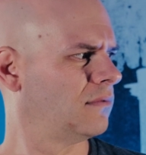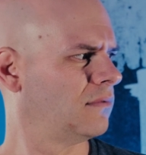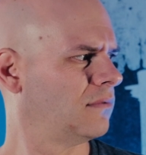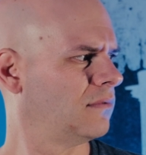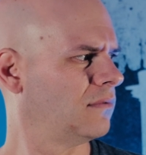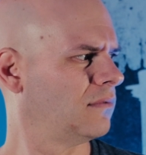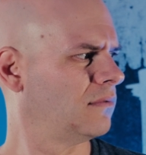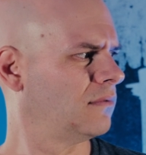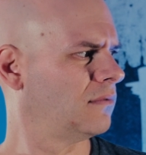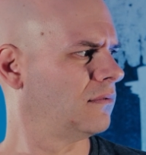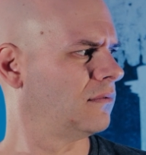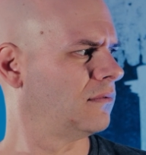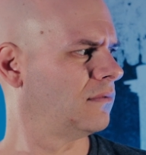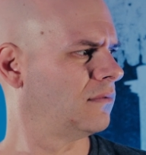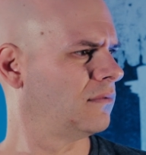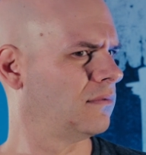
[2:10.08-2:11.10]

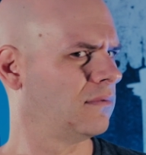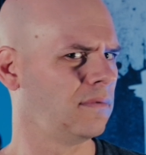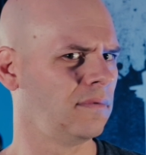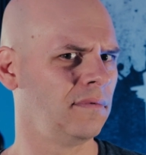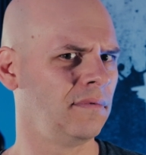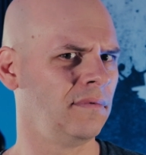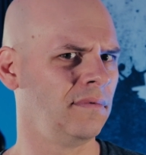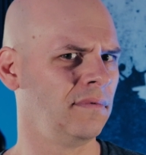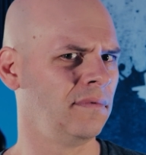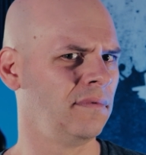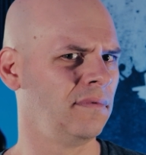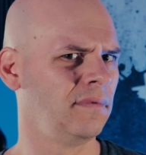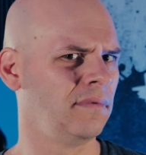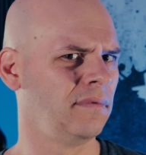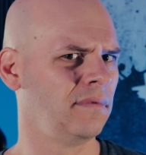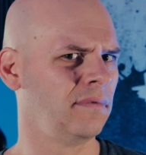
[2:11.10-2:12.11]

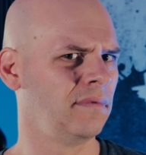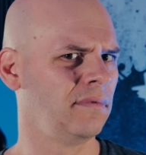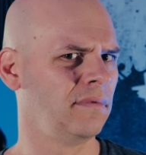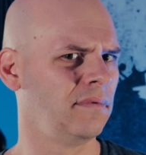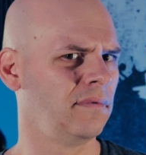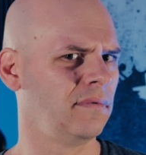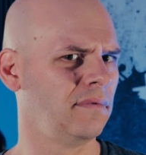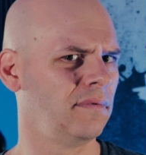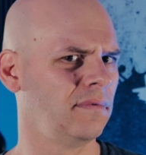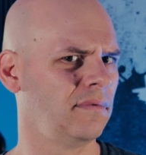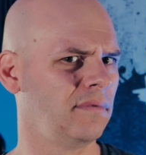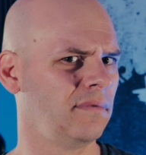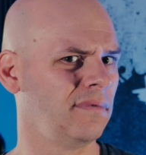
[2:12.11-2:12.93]
(silence)